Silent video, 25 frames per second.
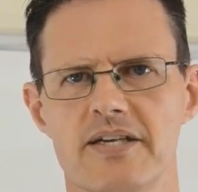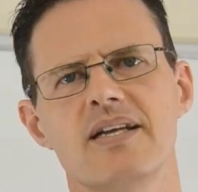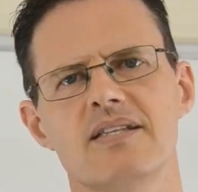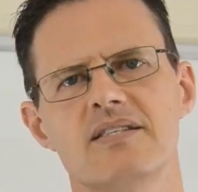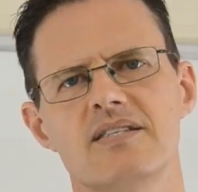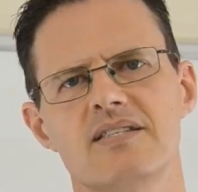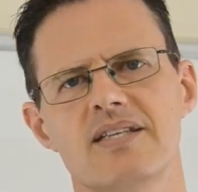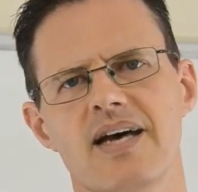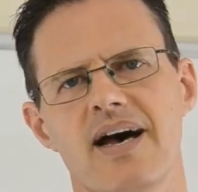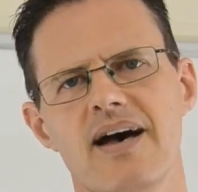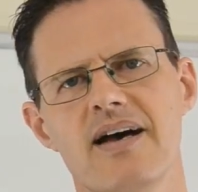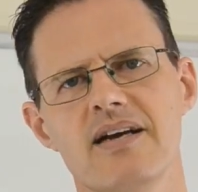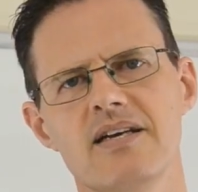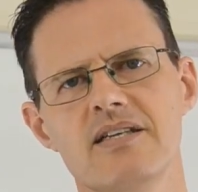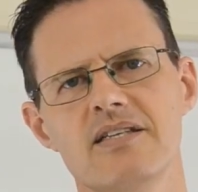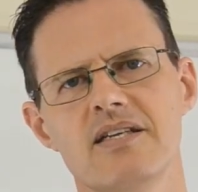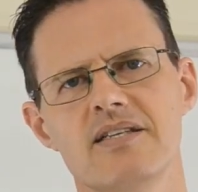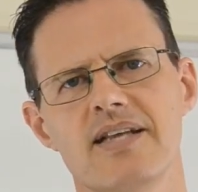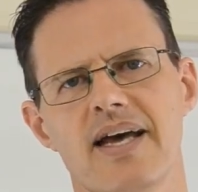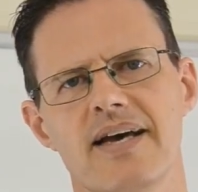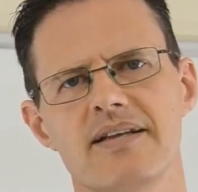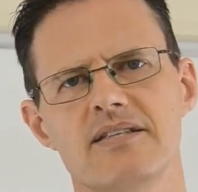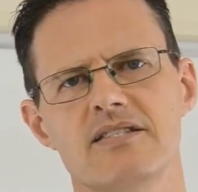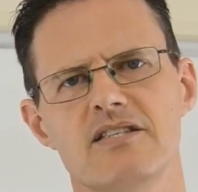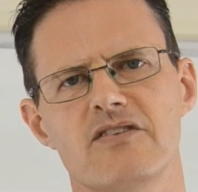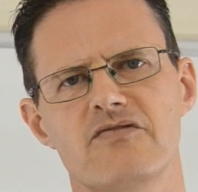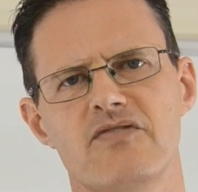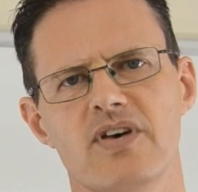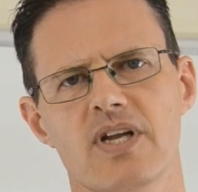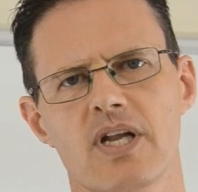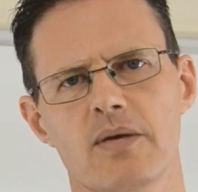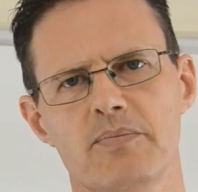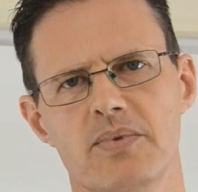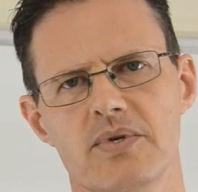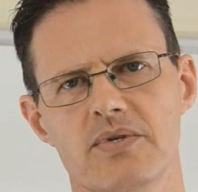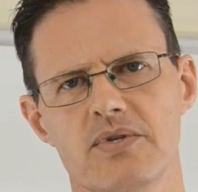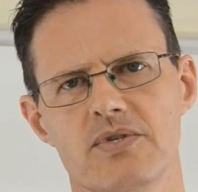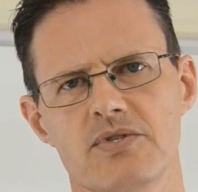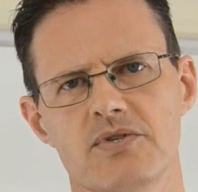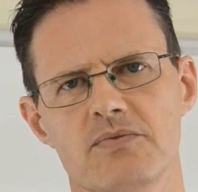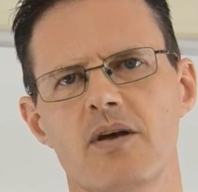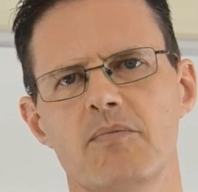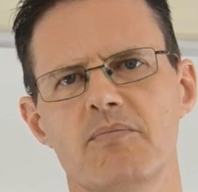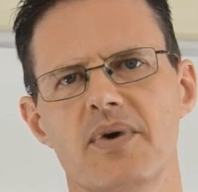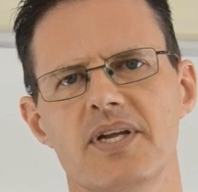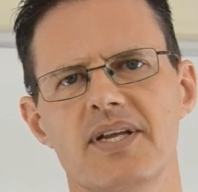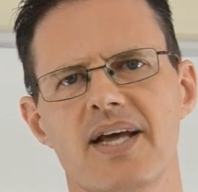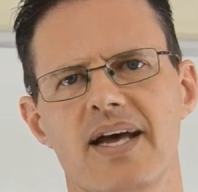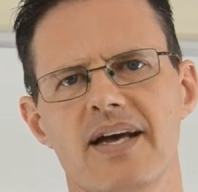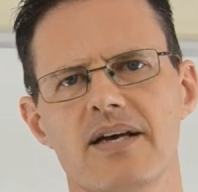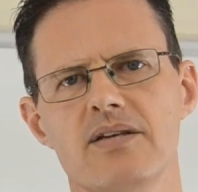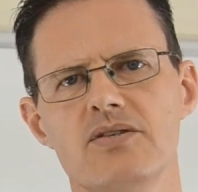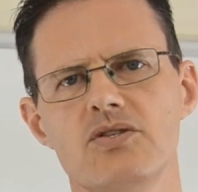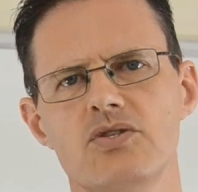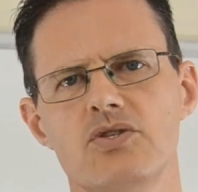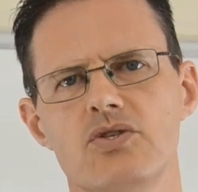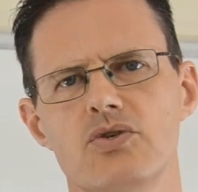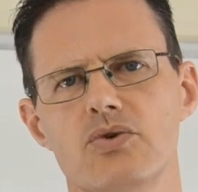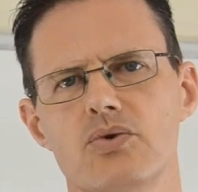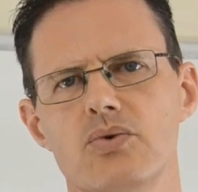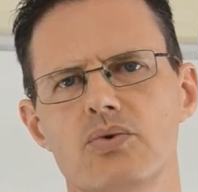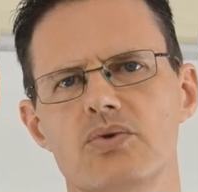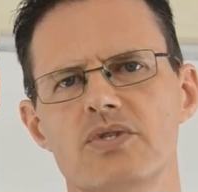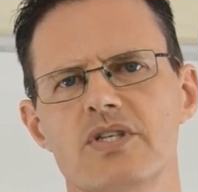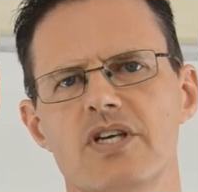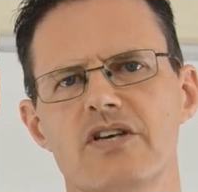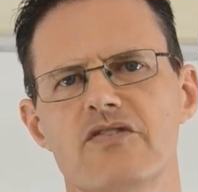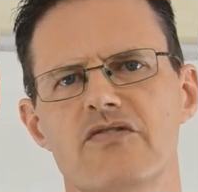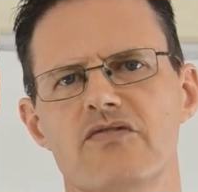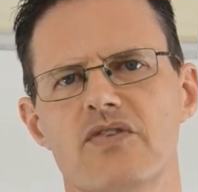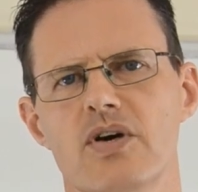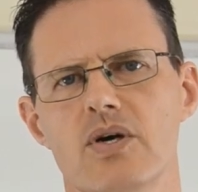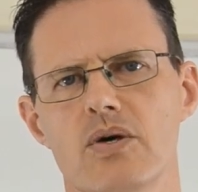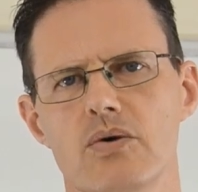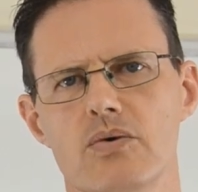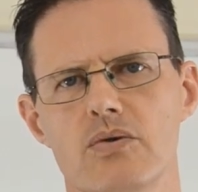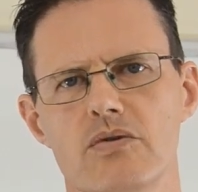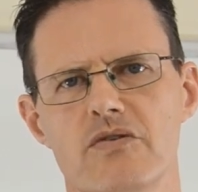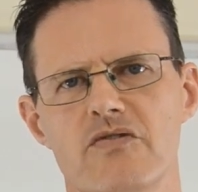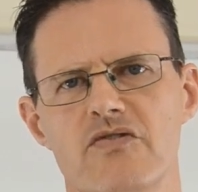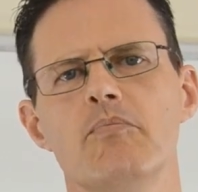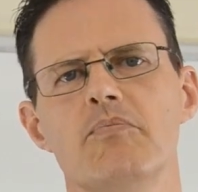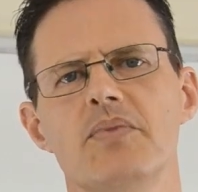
It's targeted at developers, but as tools evolve,